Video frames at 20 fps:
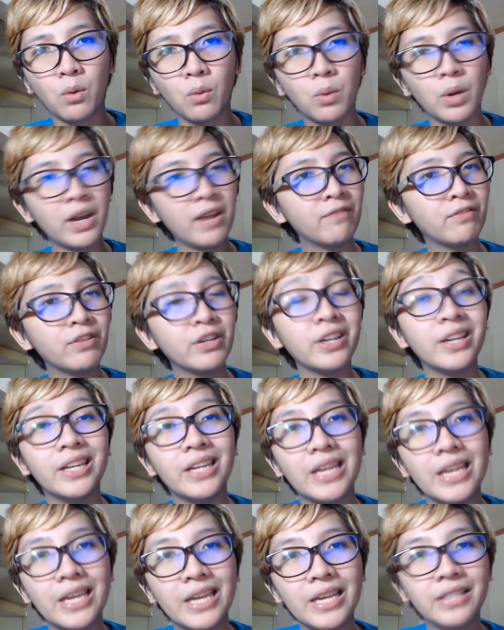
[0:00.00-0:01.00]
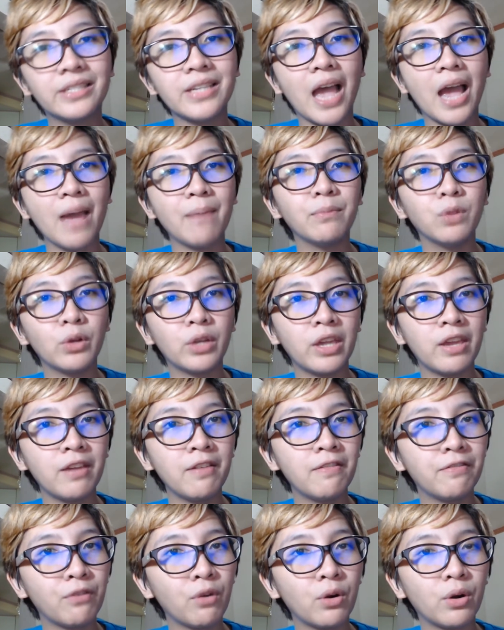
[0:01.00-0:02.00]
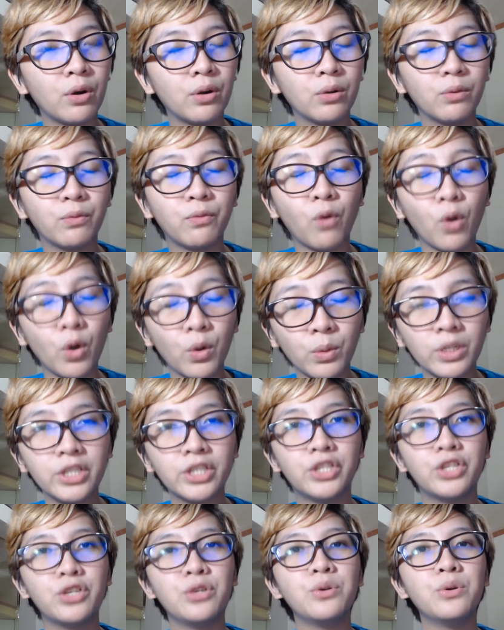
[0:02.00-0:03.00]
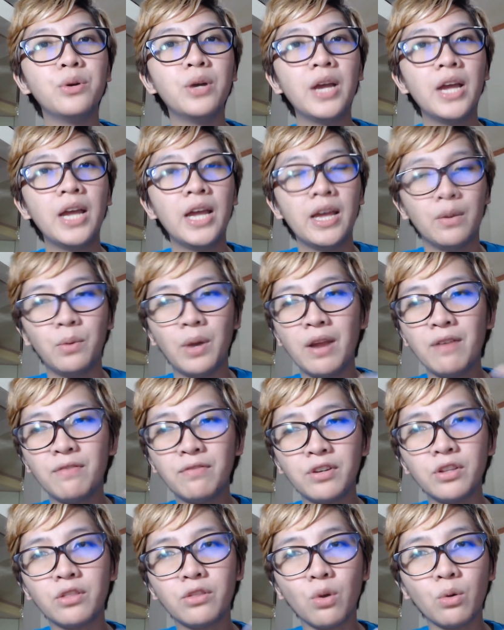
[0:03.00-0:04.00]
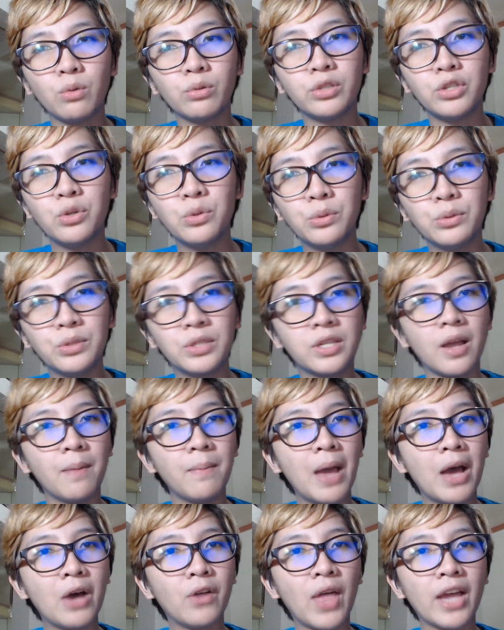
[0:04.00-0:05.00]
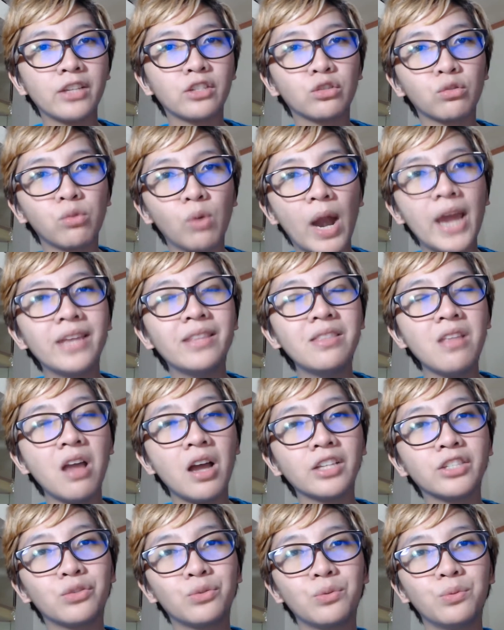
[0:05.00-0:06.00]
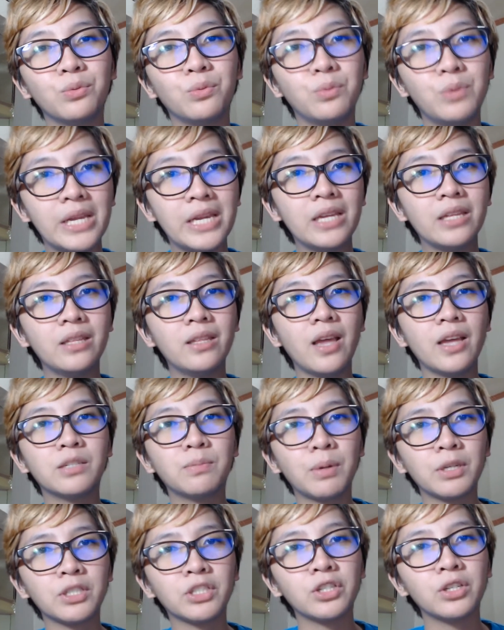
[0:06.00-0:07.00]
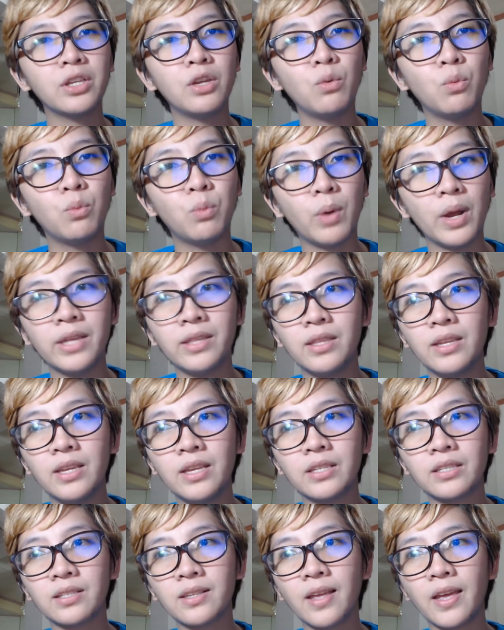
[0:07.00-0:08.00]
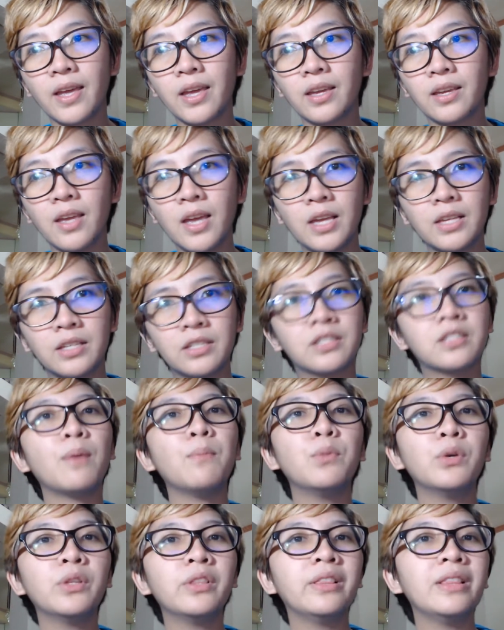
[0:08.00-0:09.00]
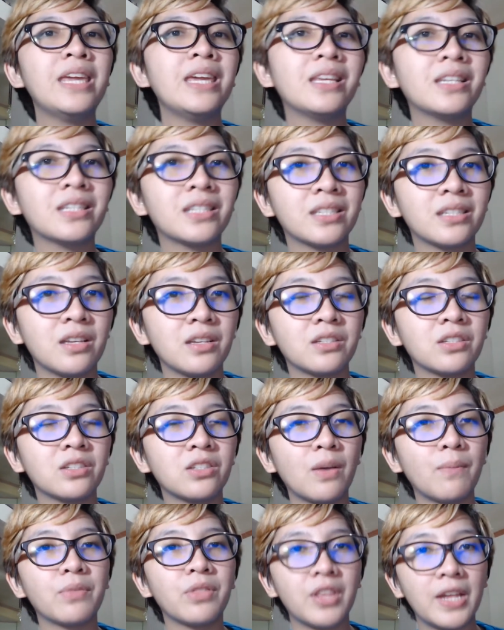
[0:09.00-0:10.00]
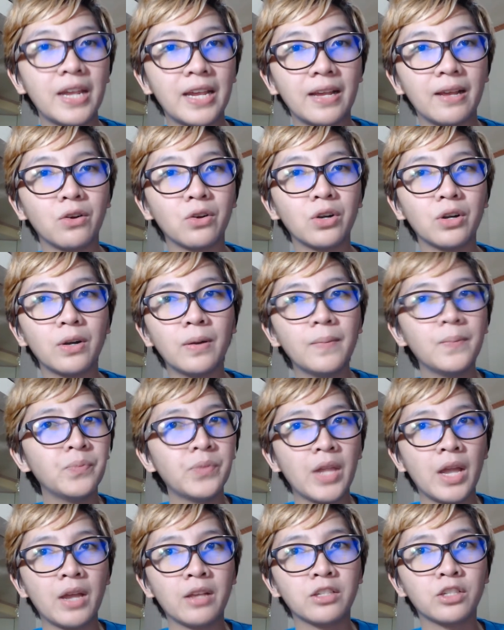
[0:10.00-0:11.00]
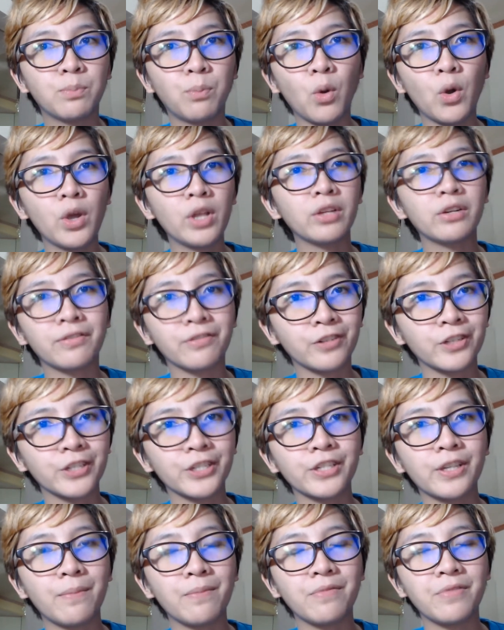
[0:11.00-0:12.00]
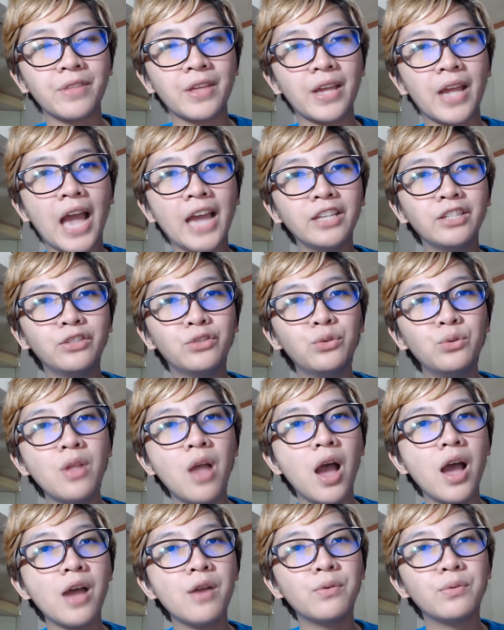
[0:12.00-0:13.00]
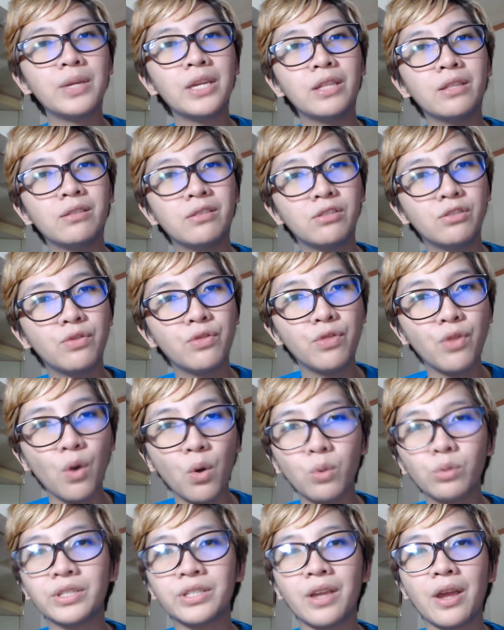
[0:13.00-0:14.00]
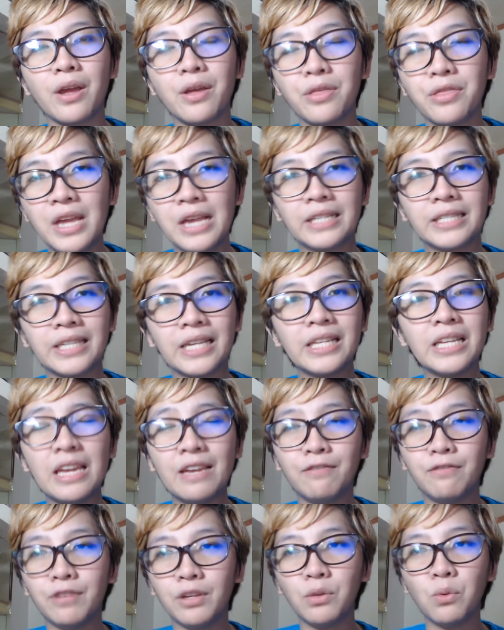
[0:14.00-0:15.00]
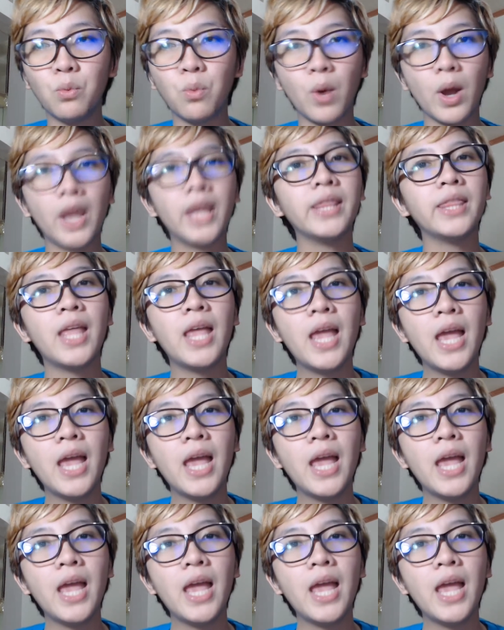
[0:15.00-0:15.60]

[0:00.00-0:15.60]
whatever it is I'm looking for forward to, whatever those news come out, I try not to read, especially when it's like someone leaks something or spoiler for something. I do not read those things. And even when